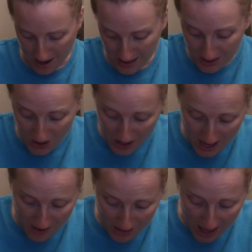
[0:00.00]
And that's all I
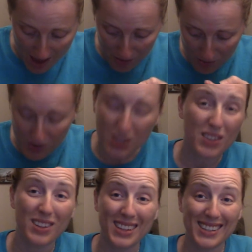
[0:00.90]
have left.
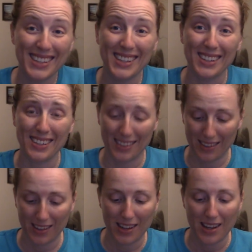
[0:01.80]
That's it.
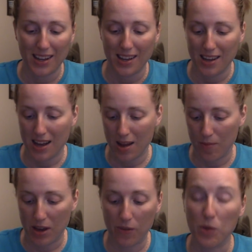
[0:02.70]

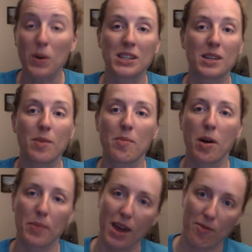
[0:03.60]
Of the ones that my
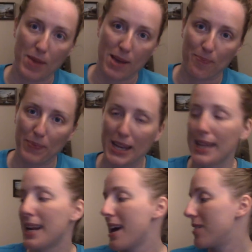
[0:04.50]
mom gave me.
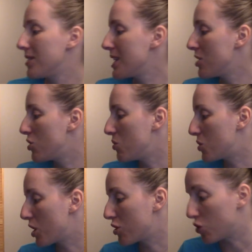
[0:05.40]
And then I need to
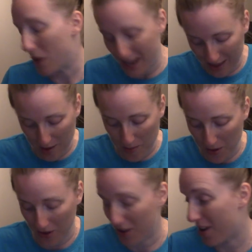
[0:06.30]
start joining them
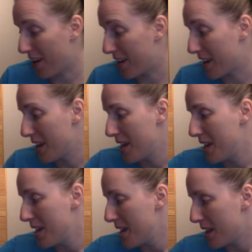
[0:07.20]
all on
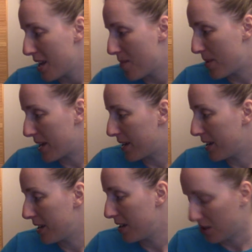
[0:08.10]
the big
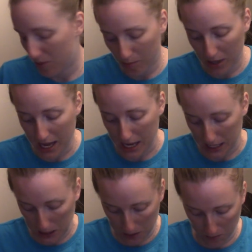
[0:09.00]

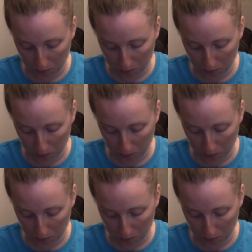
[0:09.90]
blanket.